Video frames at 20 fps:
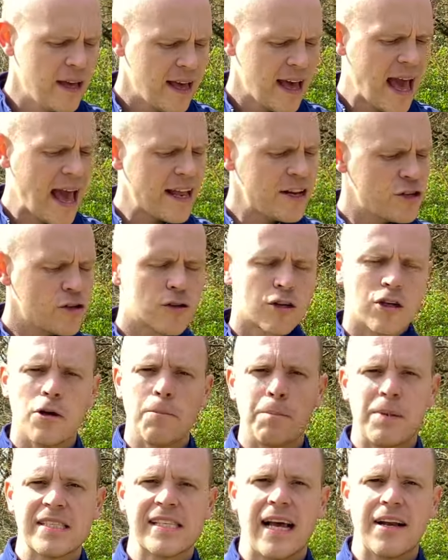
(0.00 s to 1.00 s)
And you could
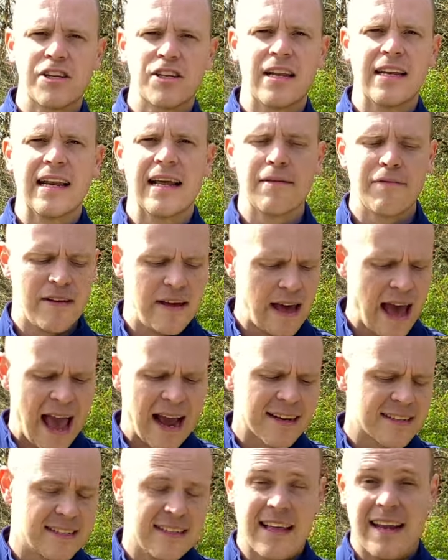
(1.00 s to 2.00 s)
potentially leave it
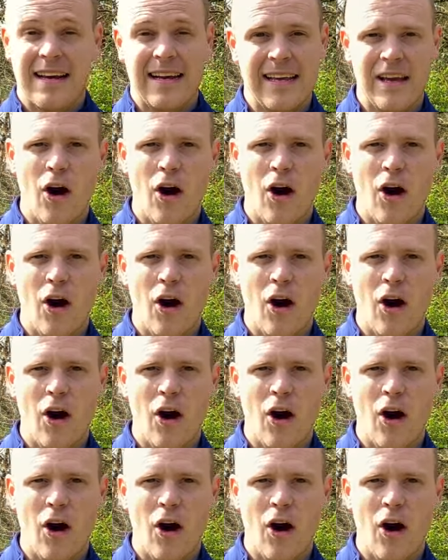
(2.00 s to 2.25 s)
accidentally